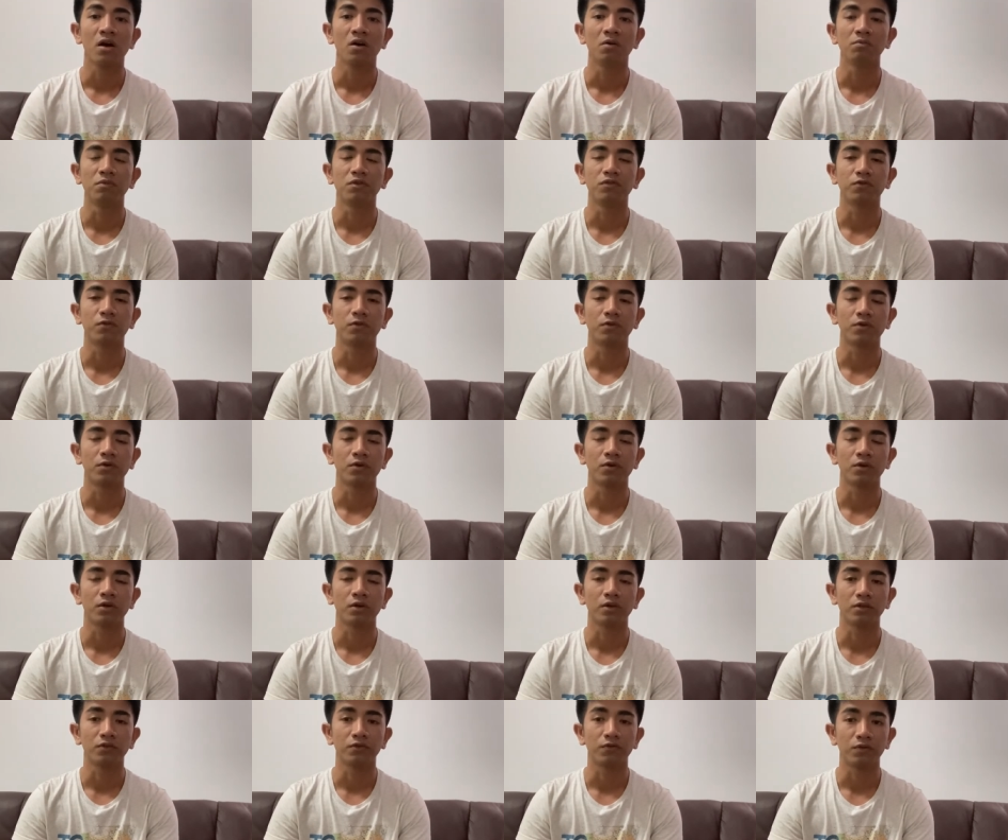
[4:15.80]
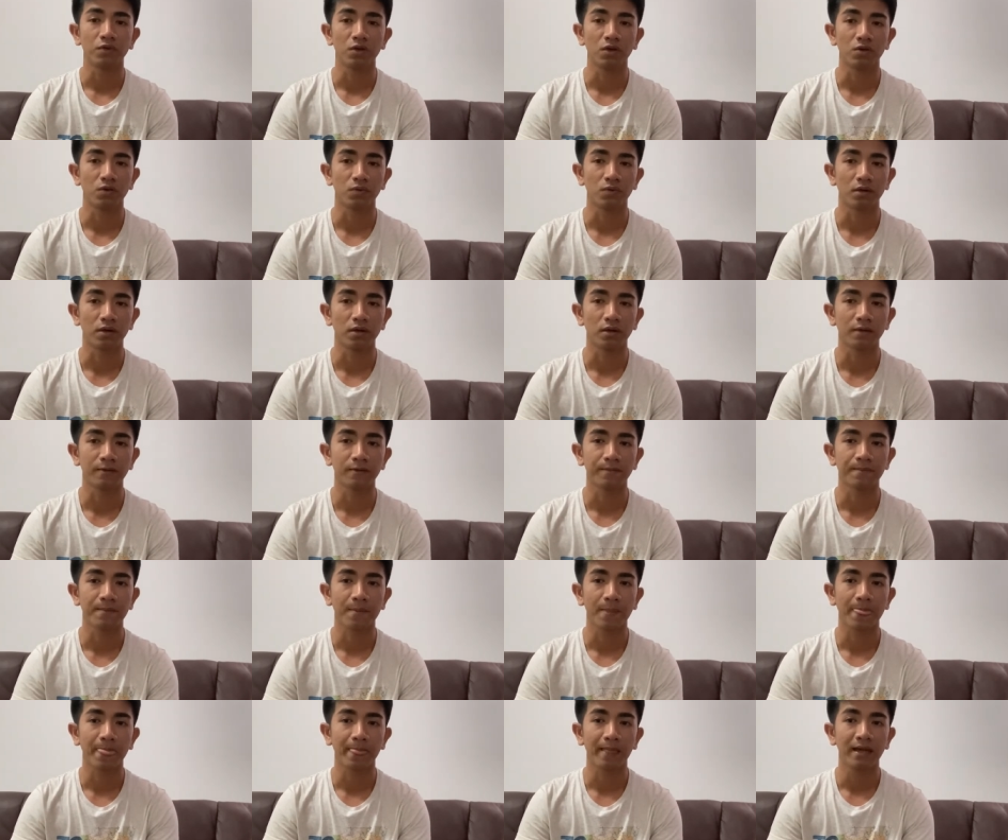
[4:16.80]
before the funeral.
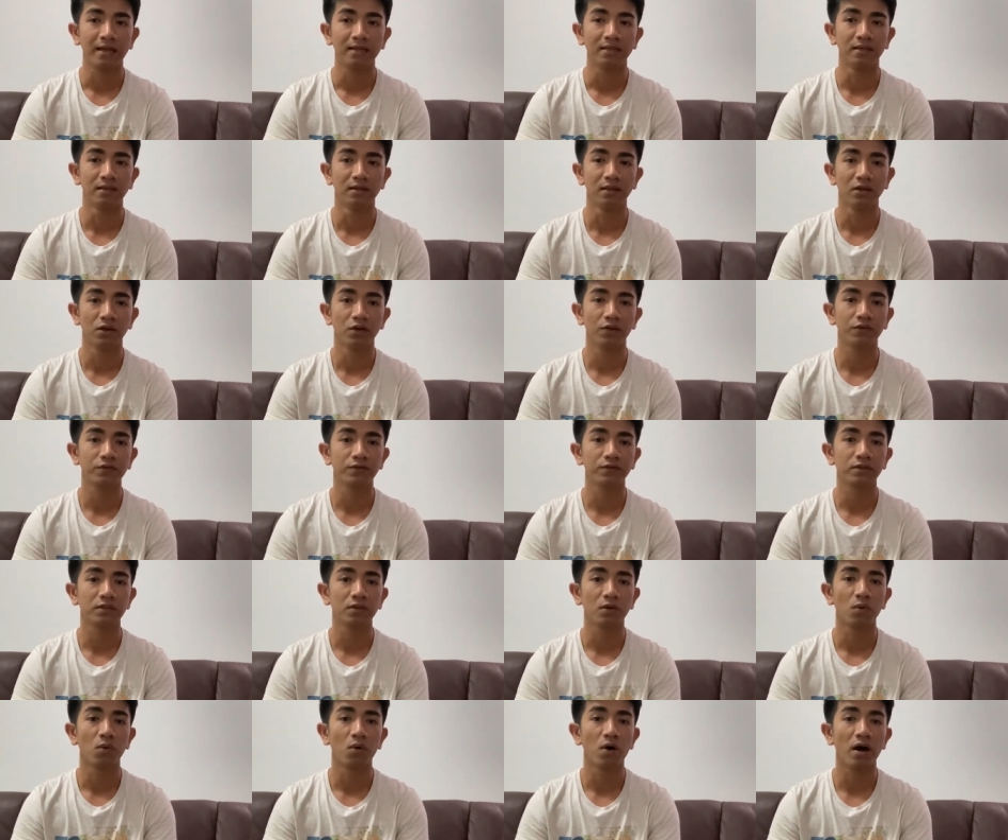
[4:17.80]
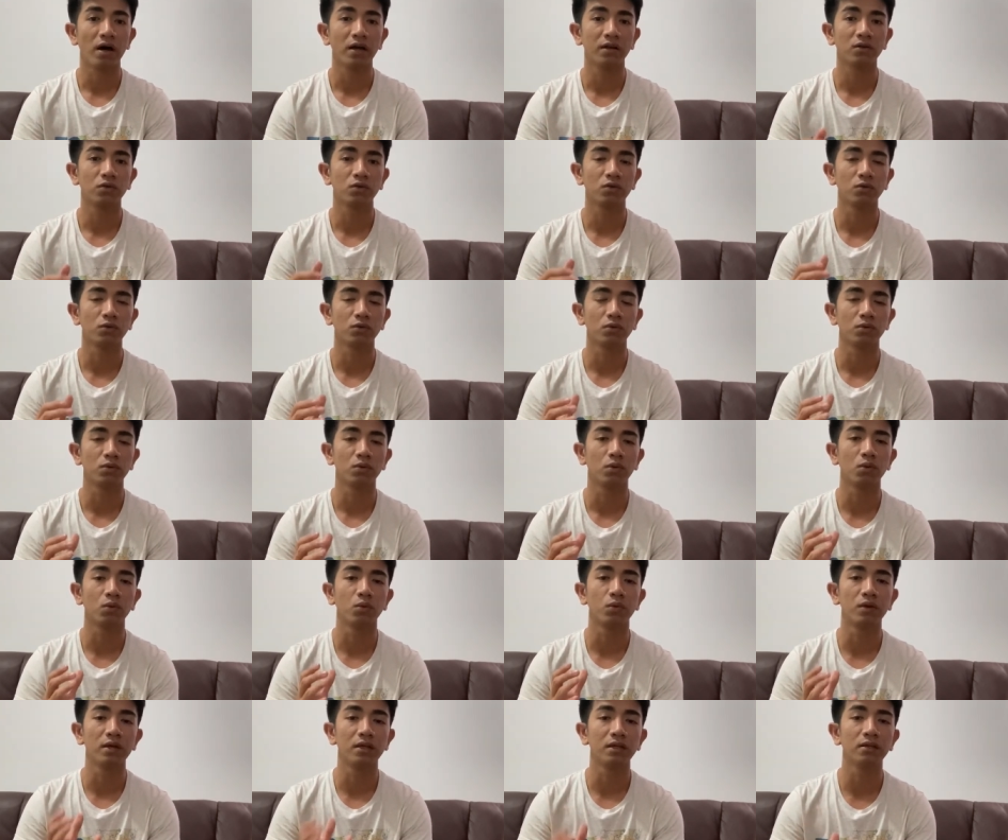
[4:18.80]
The loved one who
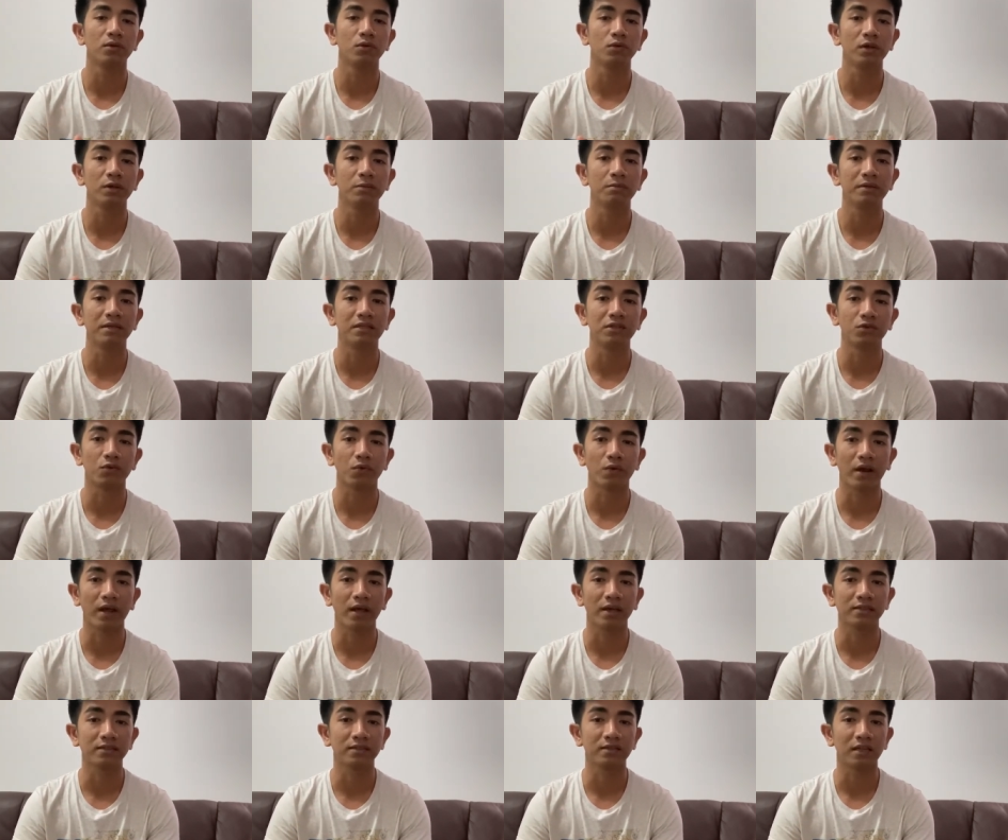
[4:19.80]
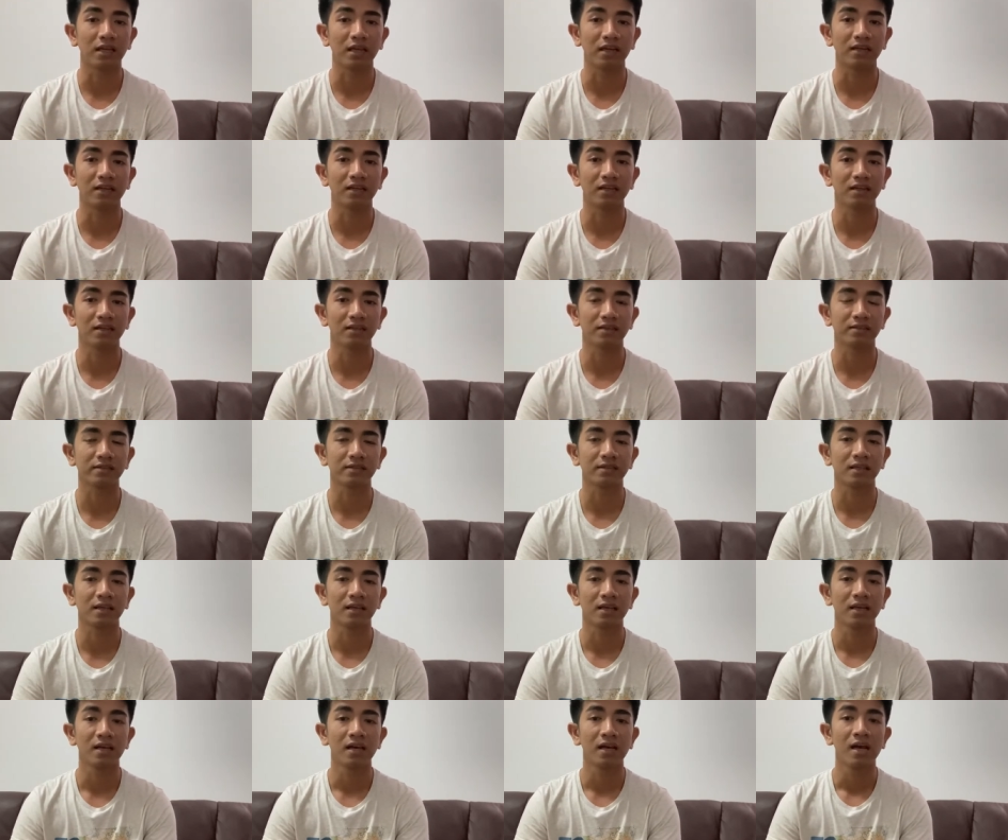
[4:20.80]
will, will be dressed in his
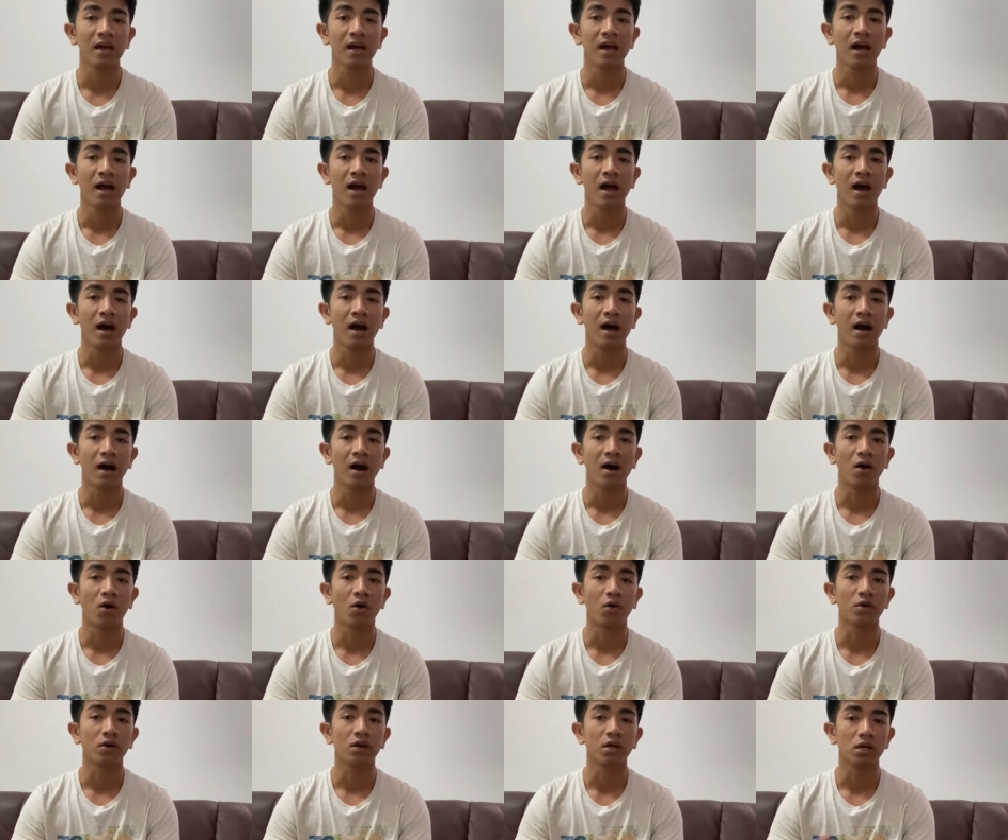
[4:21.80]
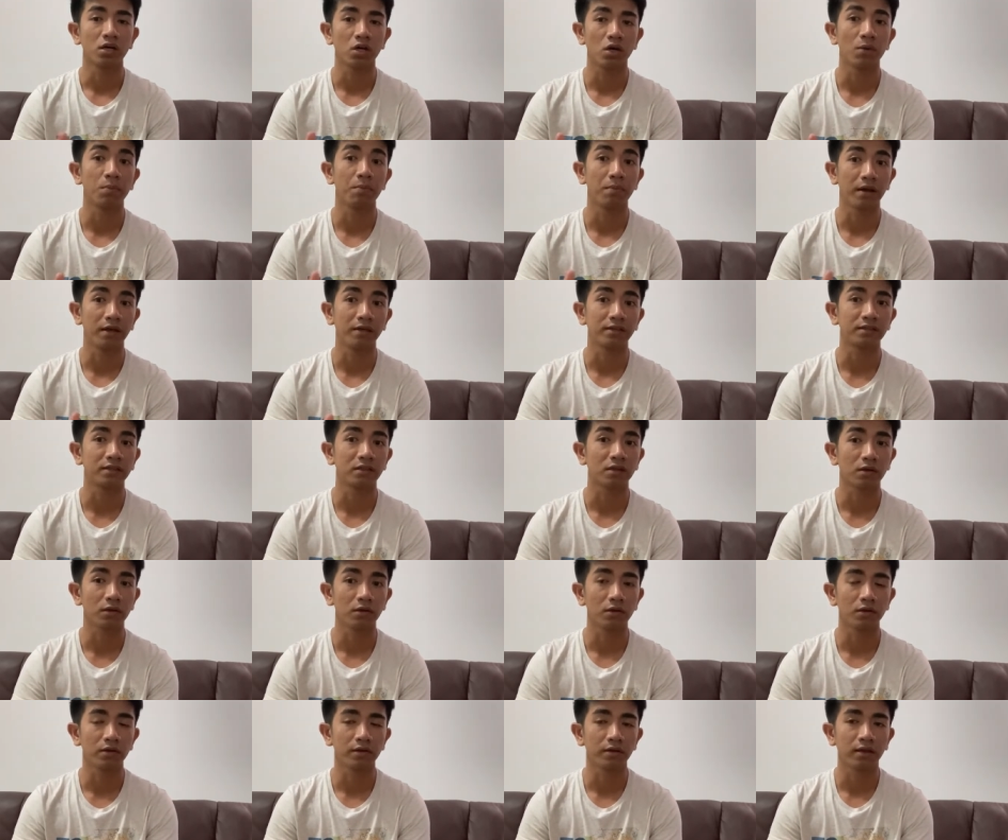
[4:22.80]
uh, or her best
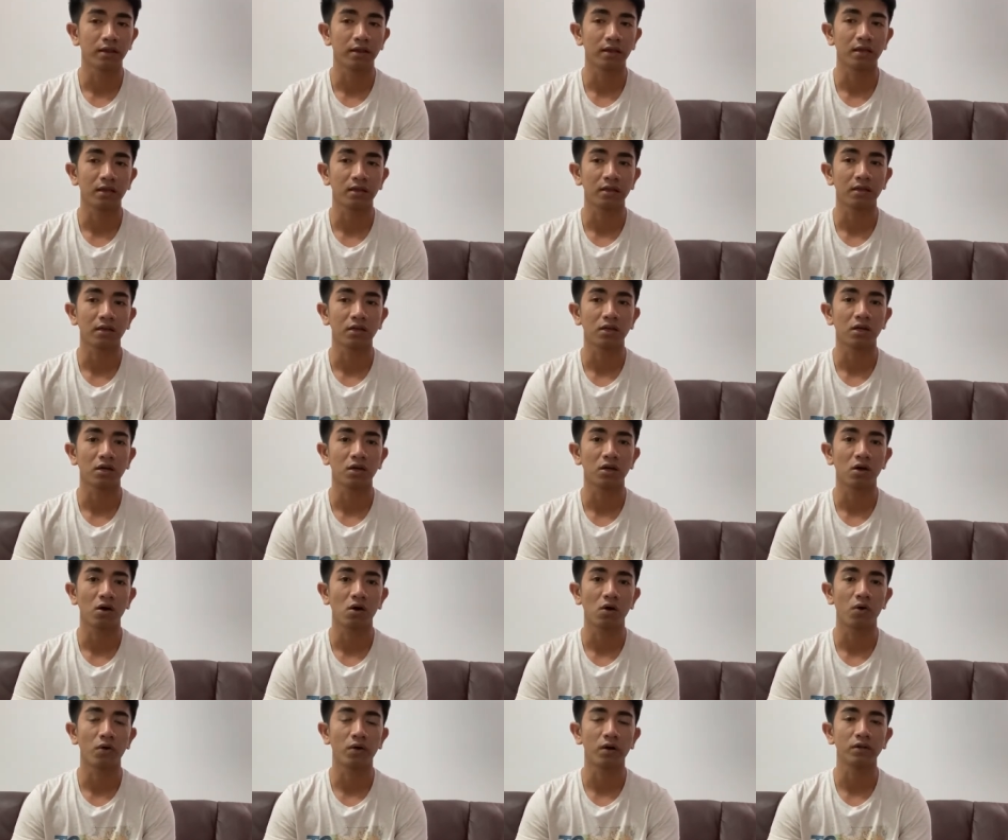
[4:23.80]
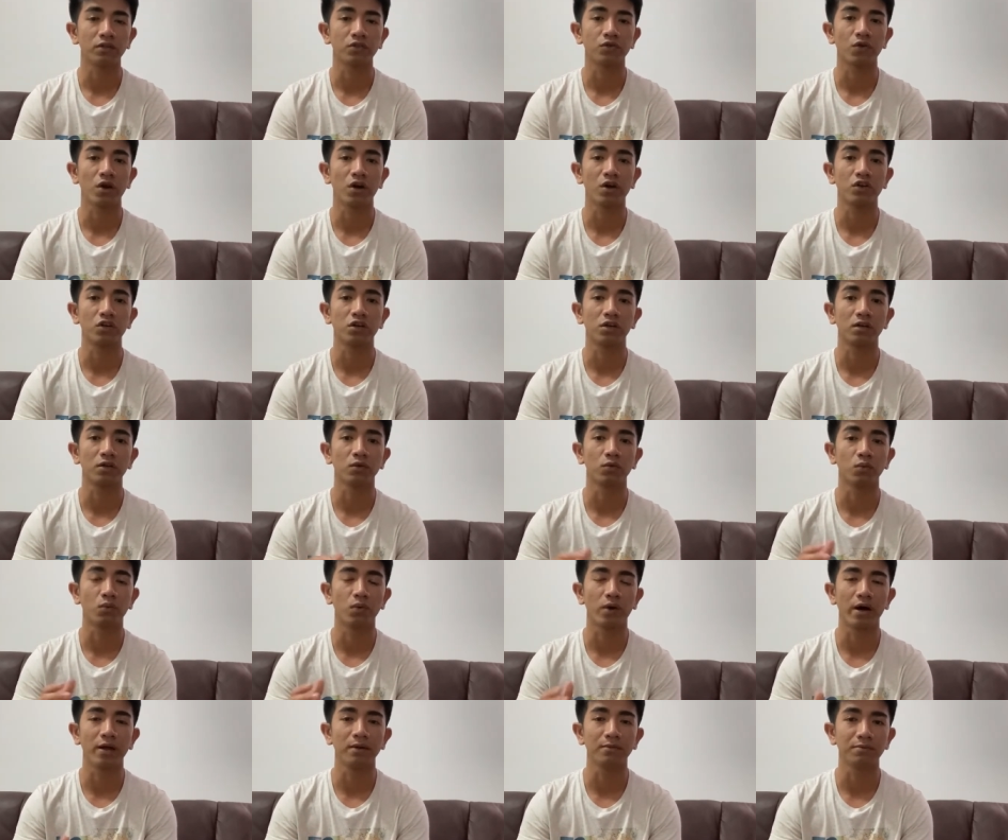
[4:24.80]
clothing or a traditional
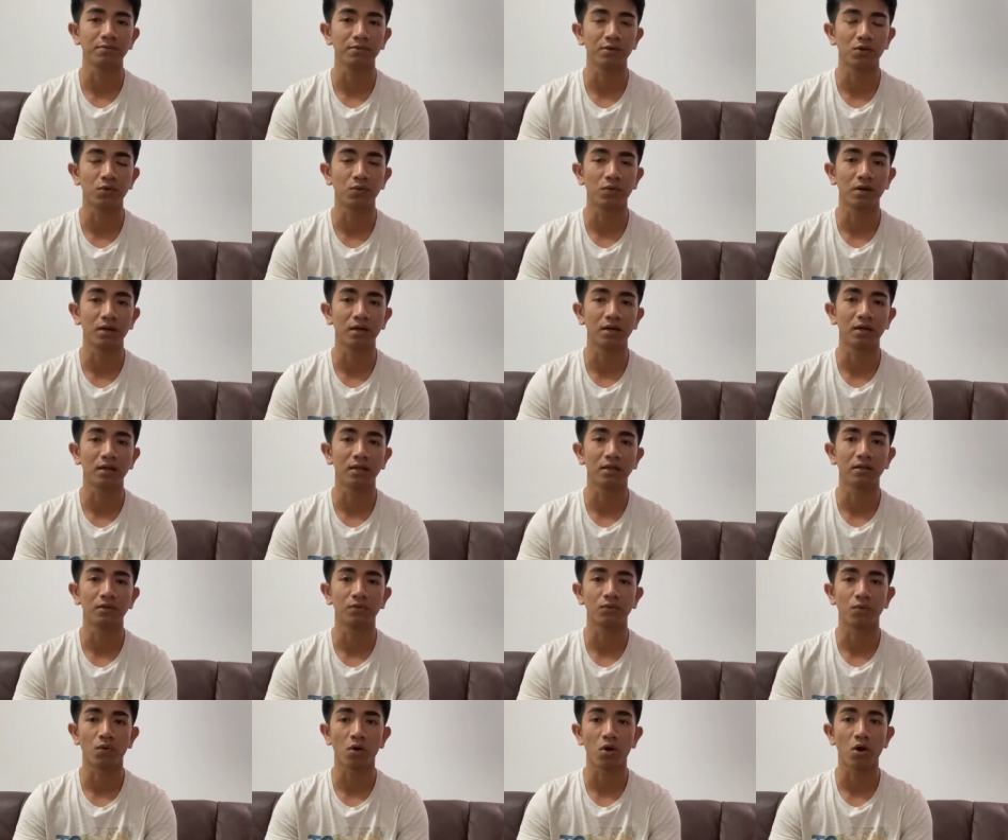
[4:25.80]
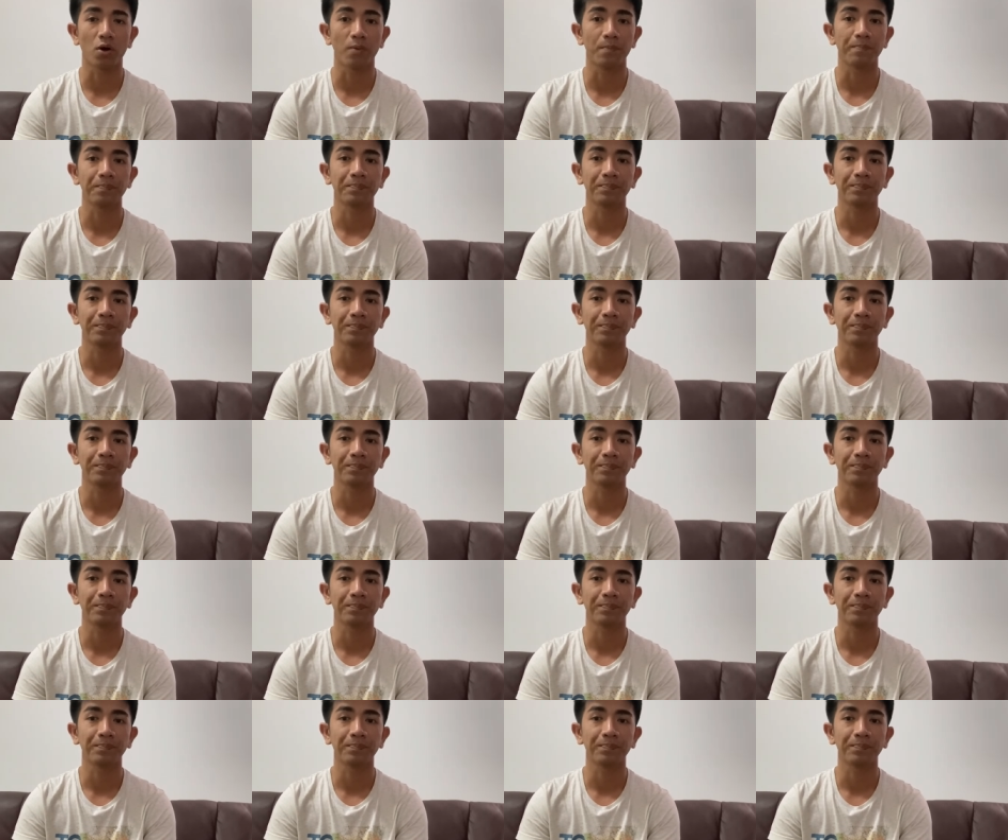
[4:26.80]
white burial robe.